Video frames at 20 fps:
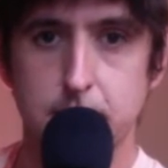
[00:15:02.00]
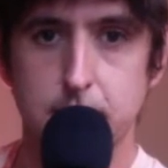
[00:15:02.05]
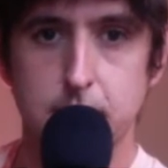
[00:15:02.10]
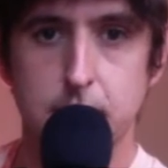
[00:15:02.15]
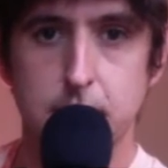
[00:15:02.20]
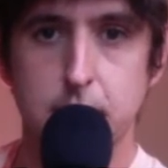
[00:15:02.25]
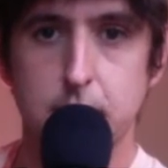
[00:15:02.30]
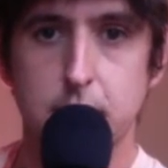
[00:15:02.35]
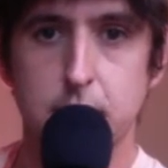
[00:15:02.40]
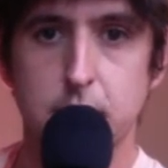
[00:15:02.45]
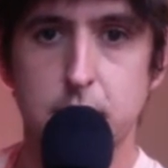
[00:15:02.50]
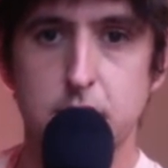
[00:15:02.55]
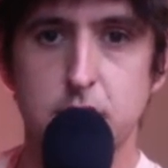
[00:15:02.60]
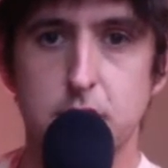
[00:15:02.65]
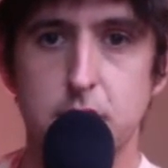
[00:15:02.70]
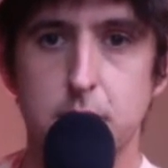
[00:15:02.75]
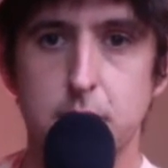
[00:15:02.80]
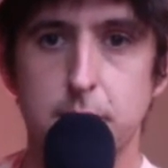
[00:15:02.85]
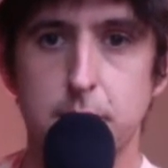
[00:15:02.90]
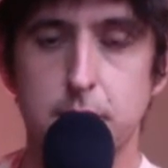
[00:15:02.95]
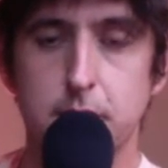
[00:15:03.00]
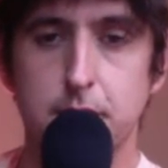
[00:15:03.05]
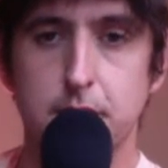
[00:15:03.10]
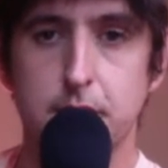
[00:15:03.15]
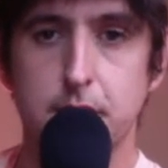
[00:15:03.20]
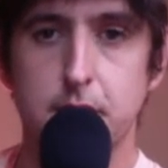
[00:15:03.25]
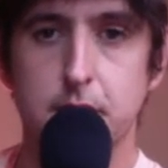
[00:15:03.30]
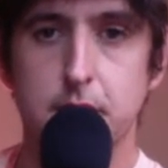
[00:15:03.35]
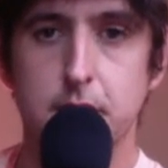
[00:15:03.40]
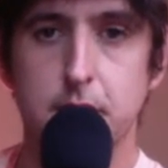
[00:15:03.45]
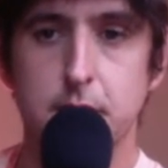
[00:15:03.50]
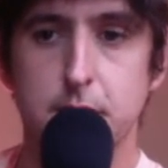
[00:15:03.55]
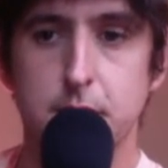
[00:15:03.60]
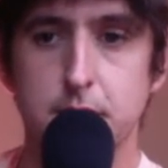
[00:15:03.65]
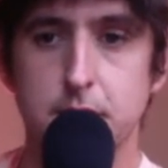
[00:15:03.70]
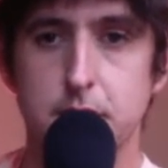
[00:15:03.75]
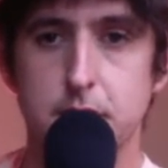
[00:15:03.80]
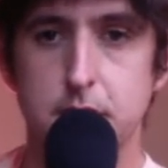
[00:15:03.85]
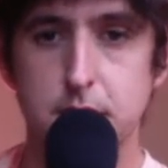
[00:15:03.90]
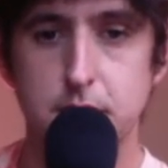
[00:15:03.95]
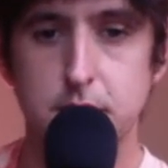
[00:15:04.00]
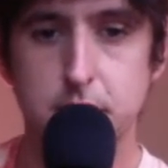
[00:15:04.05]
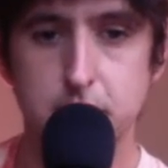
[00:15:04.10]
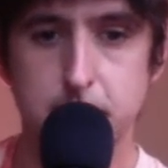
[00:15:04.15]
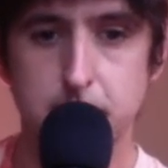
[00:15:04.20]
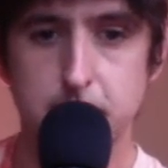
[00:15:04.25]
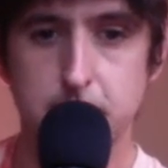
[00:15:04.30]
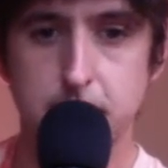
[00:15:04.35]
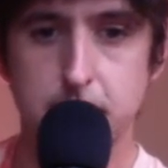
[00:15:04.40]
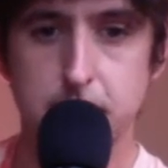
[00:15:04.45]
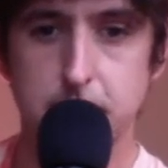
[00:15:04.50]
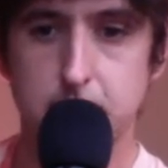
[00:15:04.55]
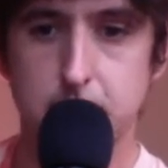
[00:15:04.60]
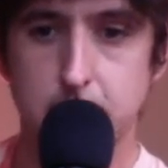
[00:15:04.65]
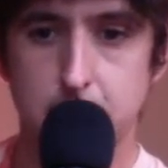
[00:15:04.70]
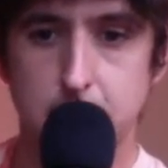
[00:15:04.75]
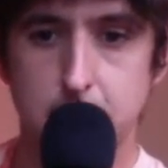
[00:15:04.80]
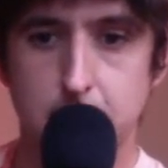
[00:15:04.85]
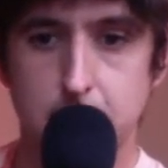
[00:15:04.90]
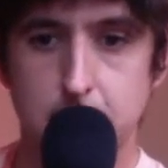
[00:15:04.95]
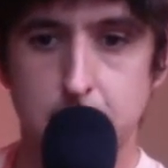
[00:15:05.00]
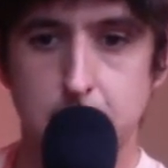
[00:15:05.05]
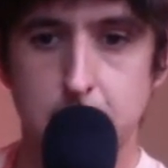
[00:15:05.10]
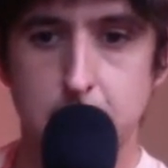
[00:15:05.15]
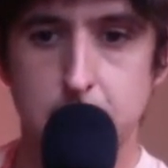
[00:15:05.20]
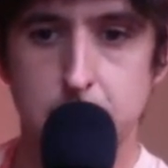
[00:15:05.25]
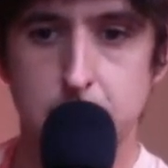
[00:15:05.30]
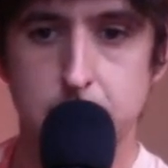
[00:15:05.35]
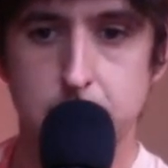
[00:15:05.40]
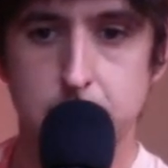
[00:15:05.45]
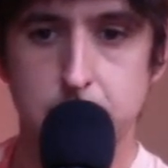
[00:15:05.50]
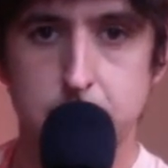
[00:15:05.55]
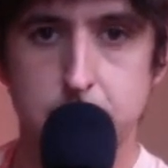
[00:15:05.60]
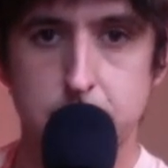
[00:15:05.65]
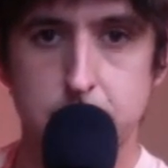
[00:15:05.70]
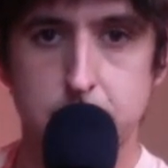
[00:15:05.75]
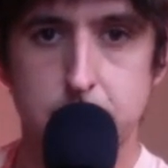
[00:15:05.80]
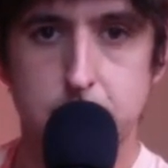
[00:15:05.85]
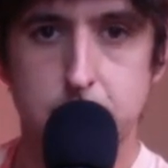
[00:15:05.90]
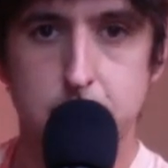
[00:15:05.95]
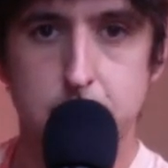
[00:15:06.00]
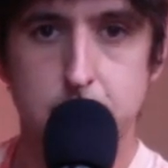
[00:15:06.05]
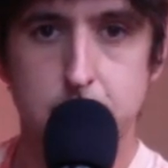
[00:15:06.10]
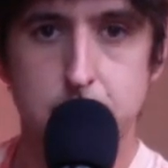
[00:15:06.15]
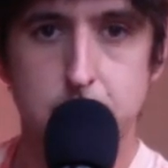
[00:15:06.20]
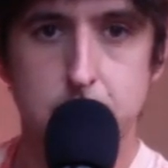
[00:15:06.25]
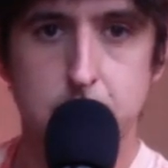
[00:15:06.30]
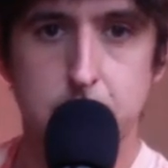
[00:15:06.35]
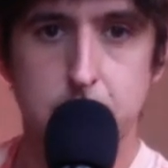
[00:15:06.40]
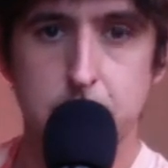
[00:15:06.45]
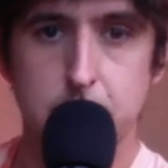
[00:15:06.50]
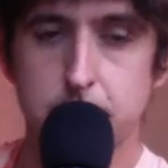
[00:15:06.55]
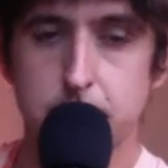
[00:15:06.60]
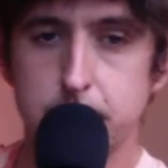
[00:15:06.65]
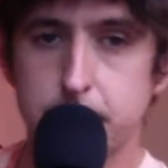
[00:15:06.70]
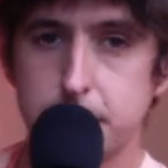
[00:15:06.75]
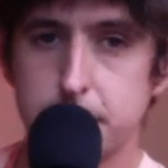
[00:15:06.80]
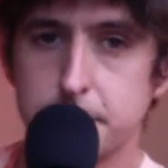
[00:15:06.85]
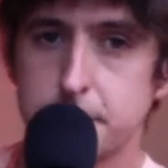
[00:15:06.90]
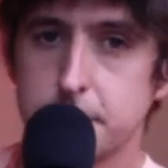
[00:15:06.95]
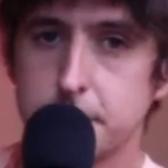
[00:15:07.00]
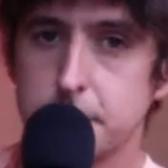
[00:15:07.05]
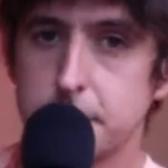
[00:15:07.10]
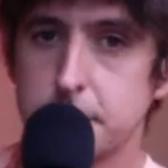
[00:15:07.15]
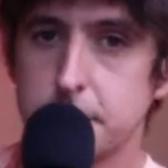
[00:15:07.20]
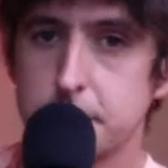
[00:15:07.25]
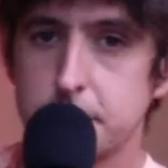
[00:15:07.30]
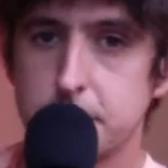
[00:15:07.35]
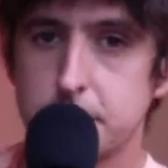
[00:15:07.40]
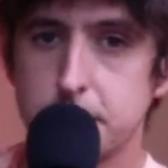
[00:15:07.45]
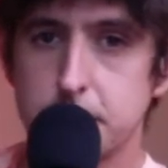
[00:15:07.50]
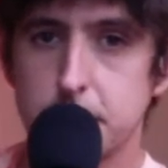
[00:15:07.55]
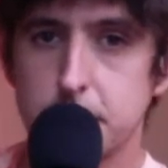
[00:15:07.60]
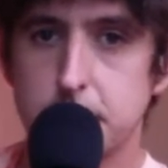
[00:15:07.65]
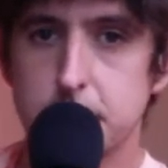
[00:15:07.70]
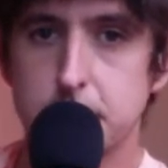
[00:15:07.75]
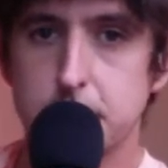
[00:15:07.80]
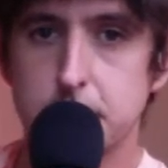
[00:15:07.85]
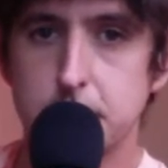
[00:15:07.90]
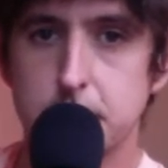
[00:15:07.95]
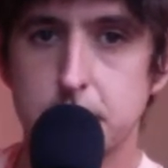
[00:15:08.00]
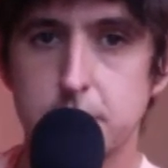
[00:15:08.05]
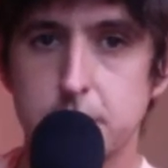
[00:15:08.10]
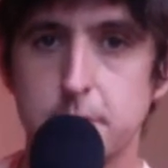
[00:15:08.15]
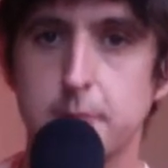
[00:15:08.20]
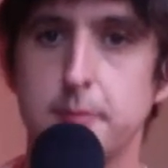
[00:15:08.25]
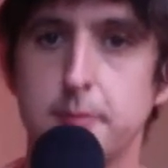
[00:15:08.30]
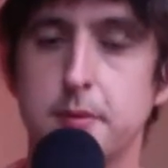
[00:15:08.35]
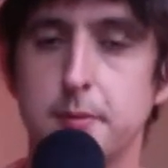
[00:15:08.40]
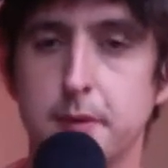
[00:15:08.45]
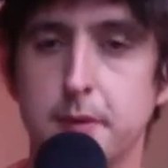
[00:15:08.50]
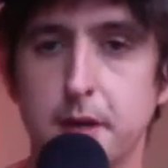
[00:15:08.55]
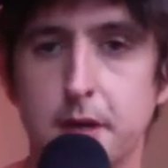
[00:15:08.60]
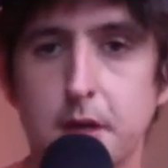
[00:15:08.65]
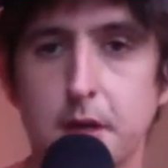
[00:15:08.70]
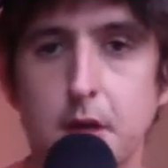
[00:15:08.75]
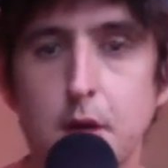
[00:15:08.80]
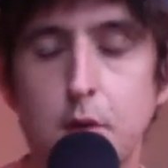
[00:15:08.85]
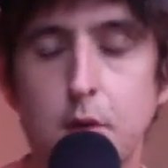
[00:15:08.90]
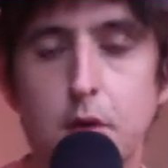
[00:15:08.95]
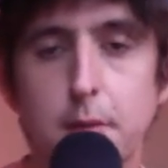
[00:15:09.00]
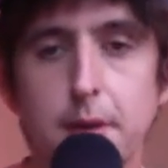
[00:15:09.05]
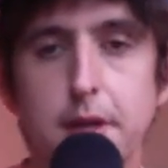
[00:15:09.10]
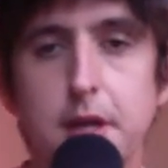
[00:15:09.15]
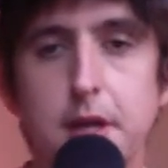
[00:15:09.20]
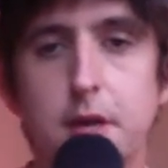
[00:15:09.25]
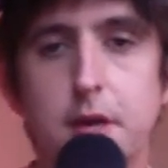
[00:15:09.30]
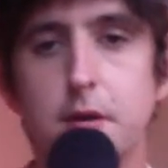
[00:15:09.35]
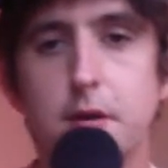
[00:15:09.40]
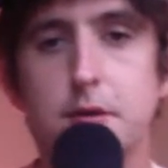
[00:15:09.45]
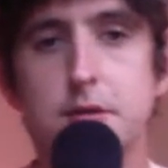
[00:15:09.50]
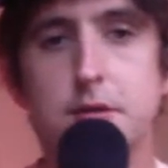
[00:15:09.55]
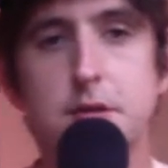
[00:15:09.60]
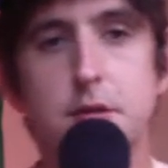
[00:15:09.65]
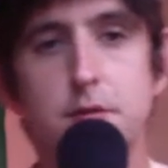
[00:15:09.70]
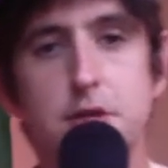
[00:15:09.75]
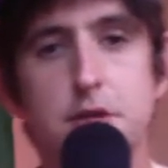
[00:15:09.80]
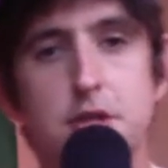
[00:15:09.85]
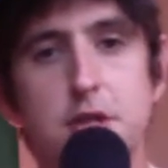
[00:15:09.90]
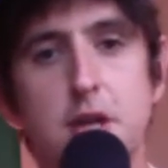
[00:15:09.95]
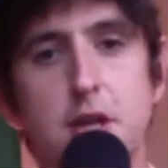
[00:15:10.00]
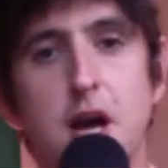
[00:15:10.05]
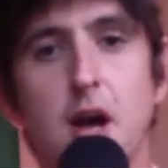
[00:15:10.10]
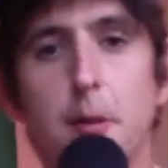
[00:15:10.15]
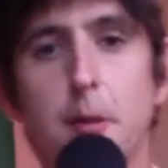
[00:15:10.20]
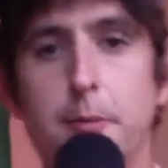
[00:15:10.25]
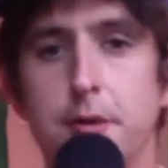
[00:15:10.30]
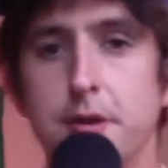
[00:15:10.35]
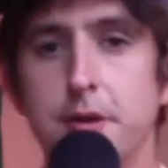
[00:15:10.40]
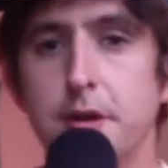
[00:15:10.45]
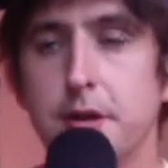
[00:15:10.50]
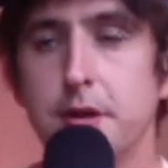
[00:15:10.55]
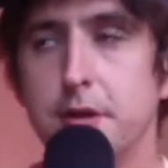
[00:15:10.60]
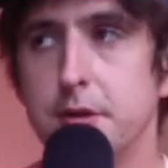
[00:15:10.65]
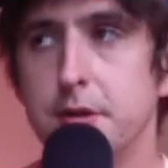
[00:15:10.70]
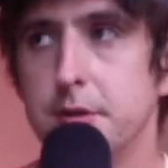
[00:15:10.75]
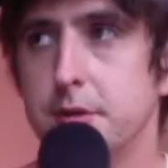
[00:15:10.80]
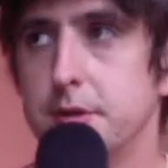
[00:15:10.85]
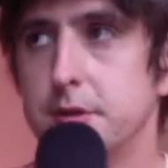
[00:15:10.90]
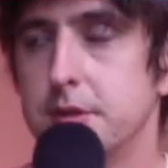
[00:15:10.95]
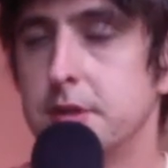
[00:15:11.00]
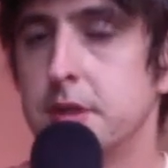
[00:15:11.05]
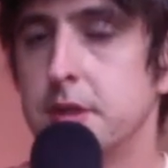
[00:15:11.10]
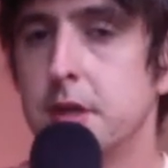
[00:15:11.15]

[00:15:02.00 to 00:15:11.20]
Uncajolable. I think I was talking about the drugs, dry plus good is drugs, because I remember one of my heroes, Richard Alpert, who's